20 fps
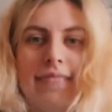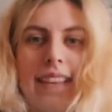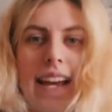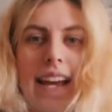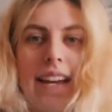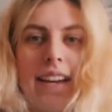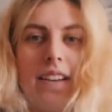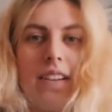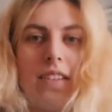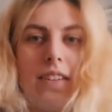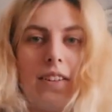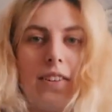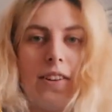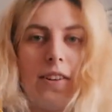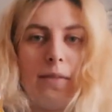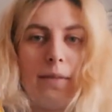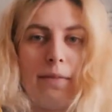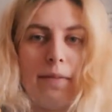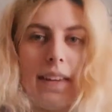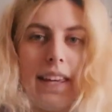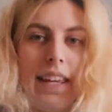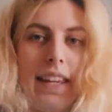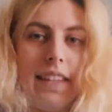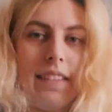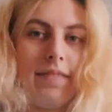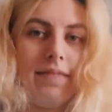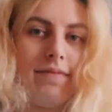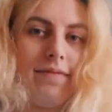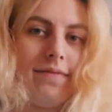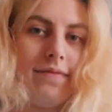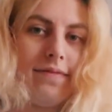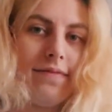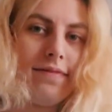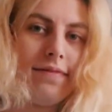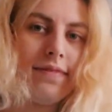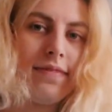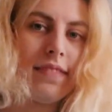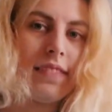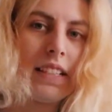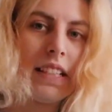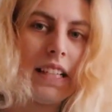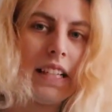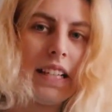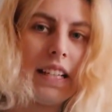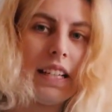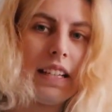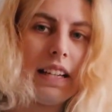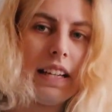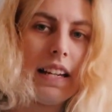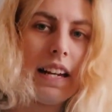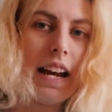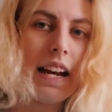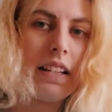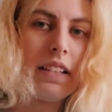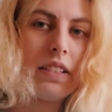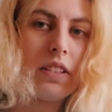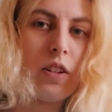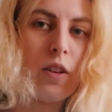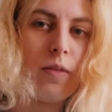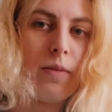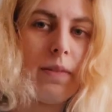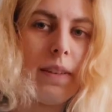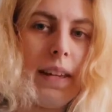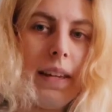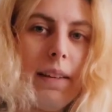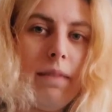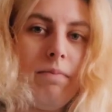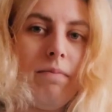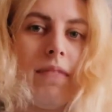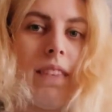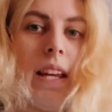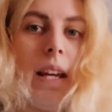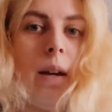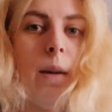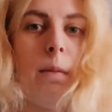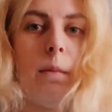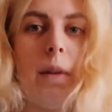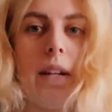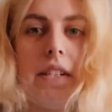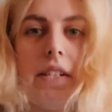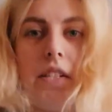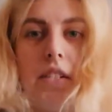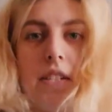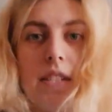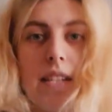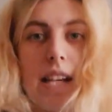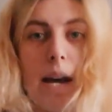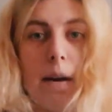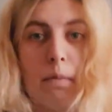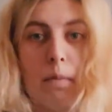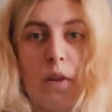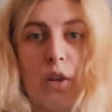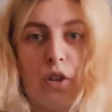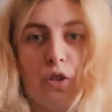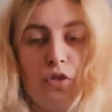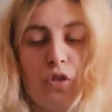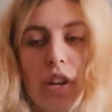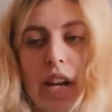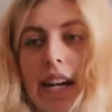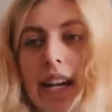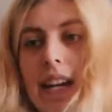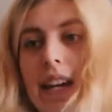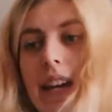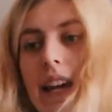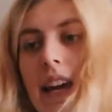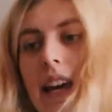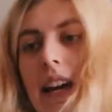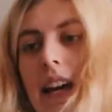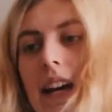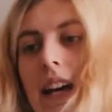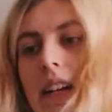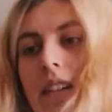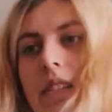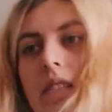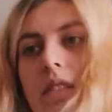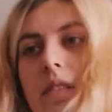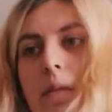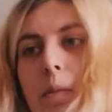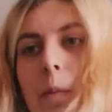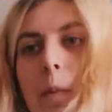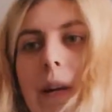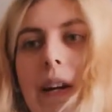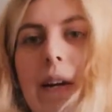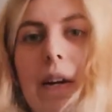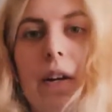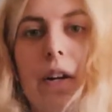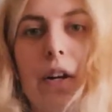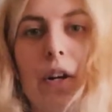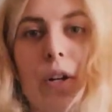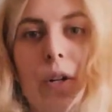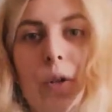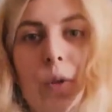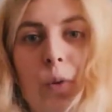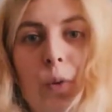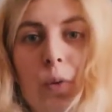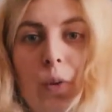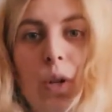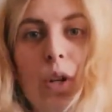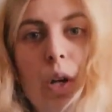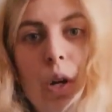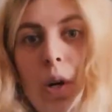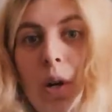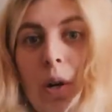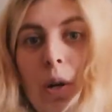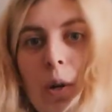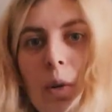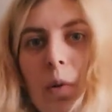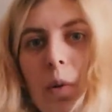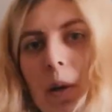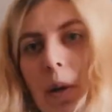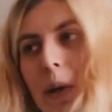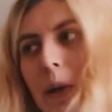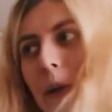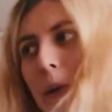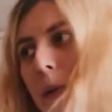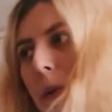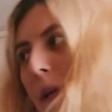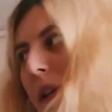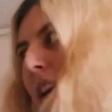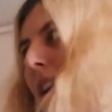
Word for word: I got a coffee, an iced coffee, which I'm going to drink and we're going to go woohoo,